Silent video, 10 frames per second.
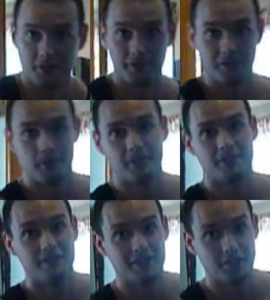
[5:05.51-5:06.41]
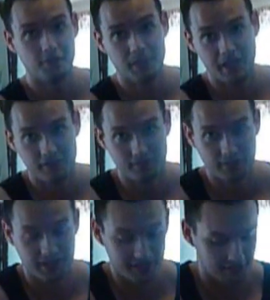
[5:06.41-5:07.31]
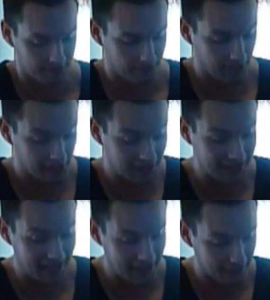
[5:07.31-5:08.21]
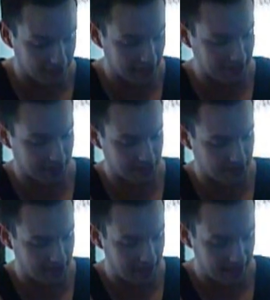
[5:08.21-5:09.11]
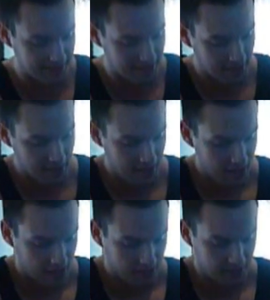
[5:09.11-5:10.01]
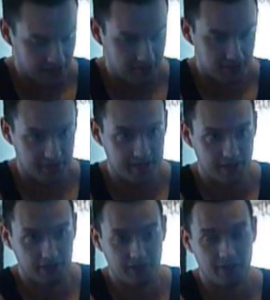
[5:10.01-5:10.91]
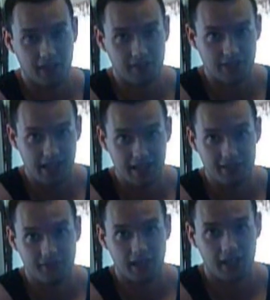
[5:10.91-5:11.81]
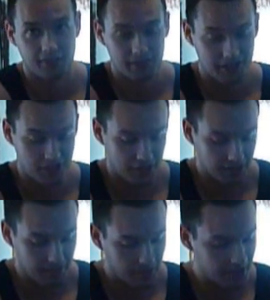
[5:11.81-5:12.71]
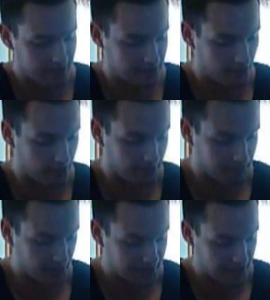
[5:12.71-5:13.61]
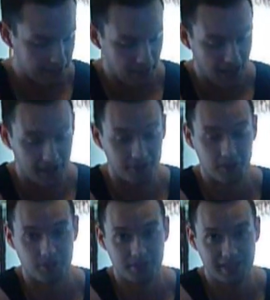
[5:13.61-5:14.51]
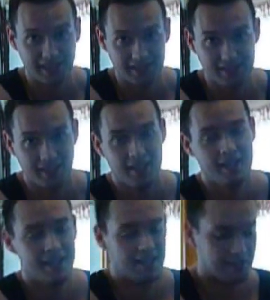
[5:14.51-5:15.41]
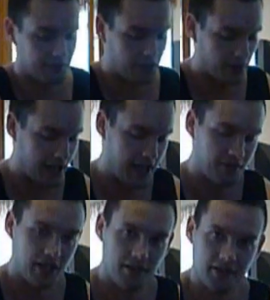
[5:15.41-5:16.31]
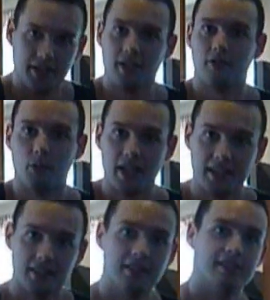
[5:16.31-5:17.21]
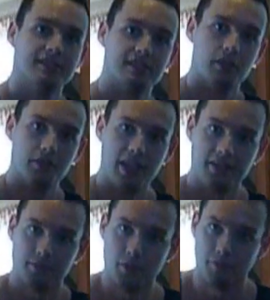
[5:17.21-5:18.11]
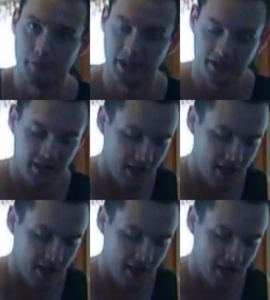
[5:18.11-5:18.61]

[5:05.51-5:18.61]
which only go up to 52 pounds, which is fairly light for this exercise. I was doing 75 to 85 in the gym. So a big tip I have for doing these is if you don't have a heavy enough weight, slow down the movement.